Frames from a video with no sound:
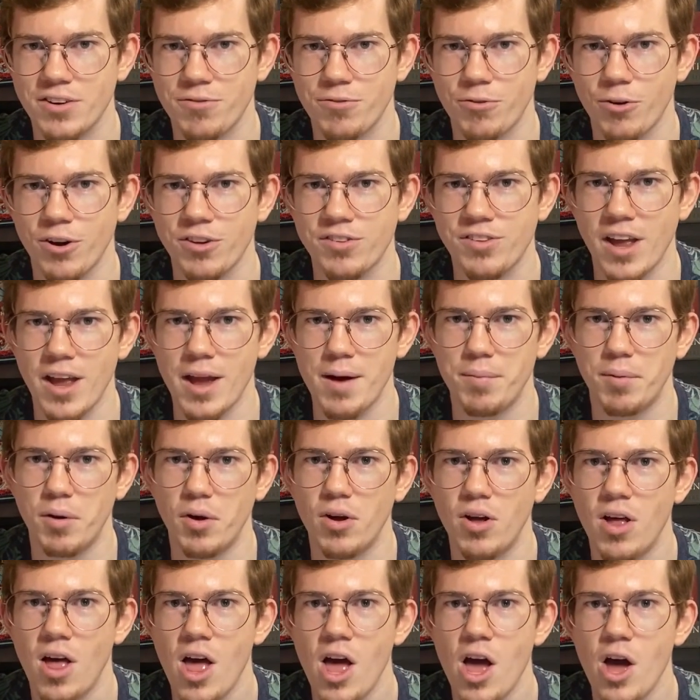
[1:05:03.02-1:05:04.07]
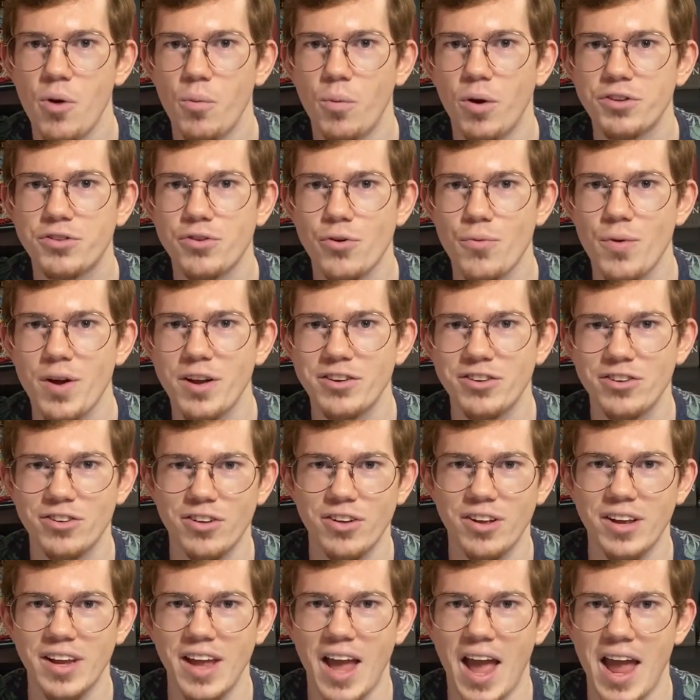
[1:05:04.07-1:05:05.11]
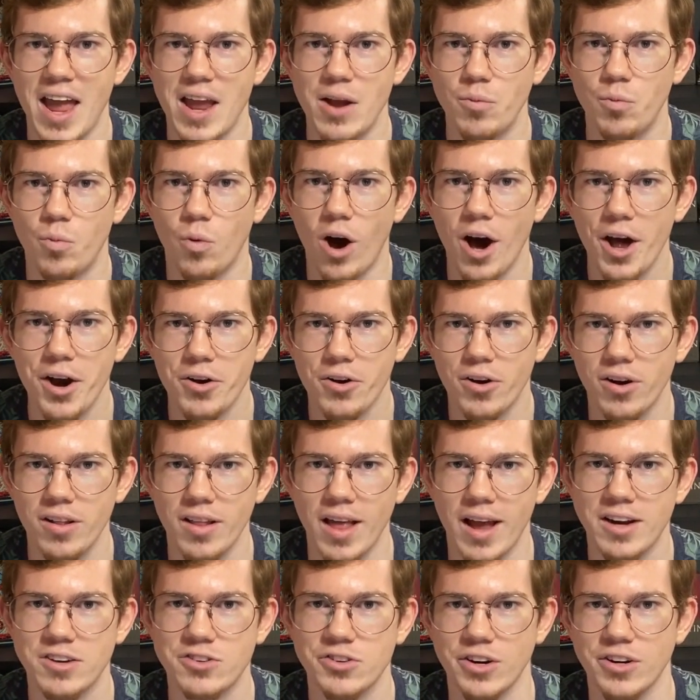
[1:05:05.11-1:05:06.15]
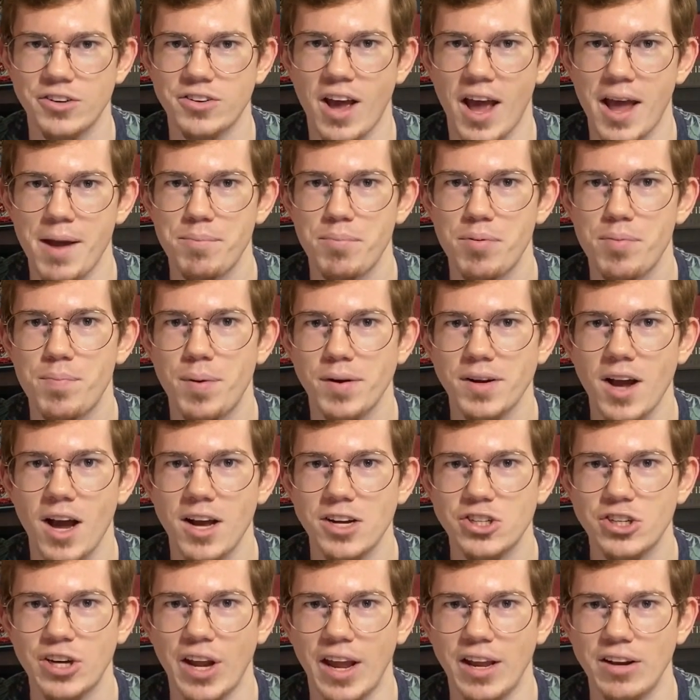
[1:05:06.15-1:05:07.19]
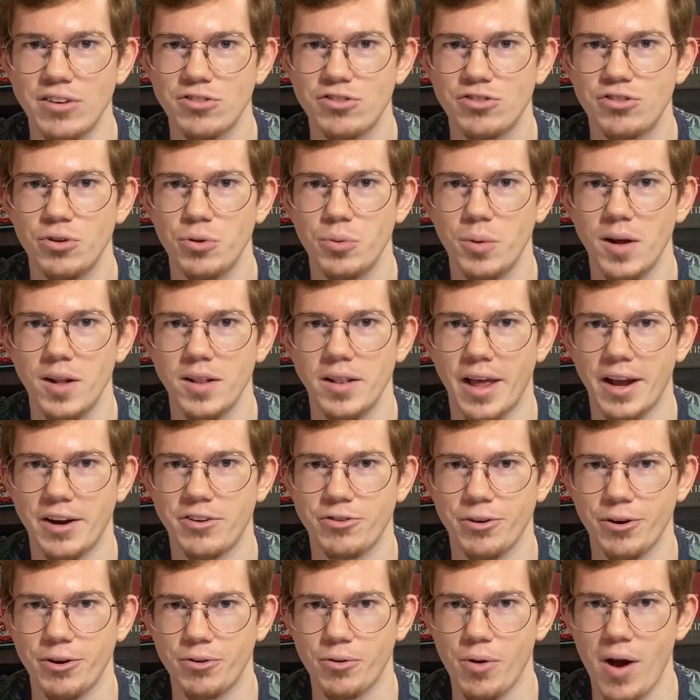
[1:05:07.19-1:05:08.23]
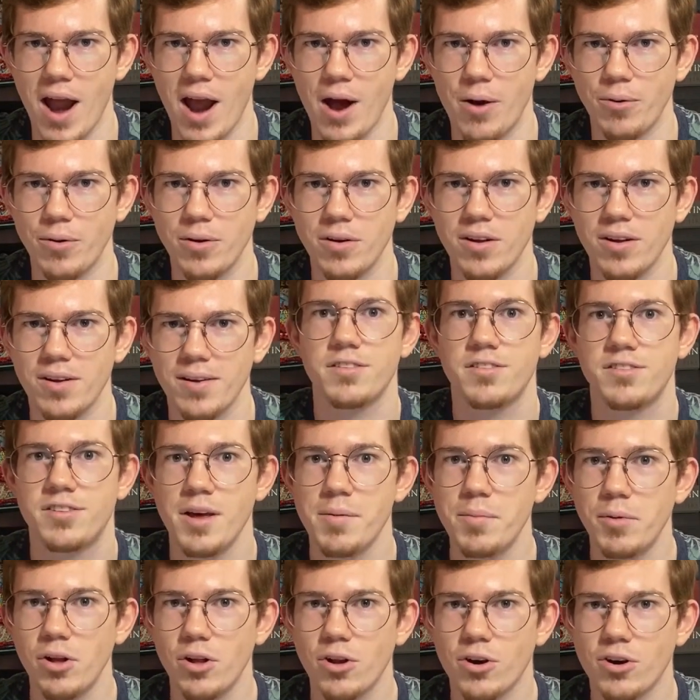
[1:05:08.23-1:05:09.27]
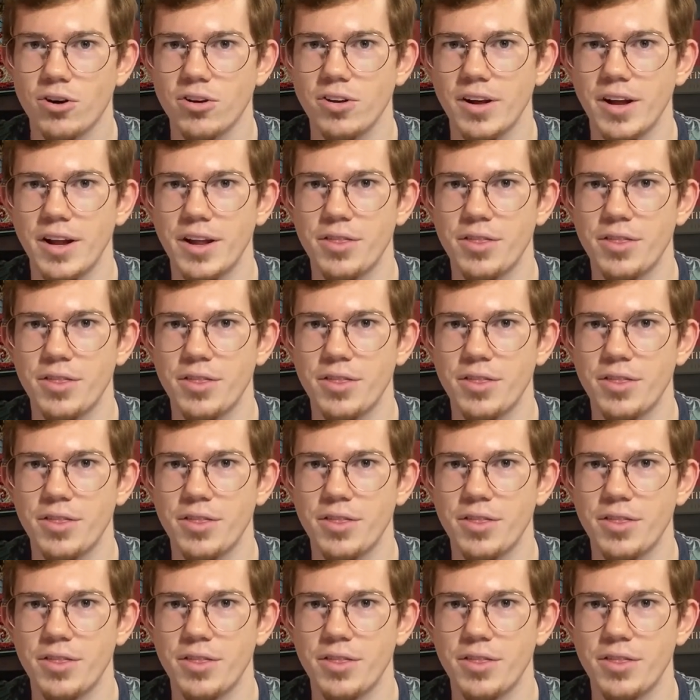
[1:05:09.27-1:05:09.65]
for example, was originally a water-electric type but got changed to electric ground. Similarly,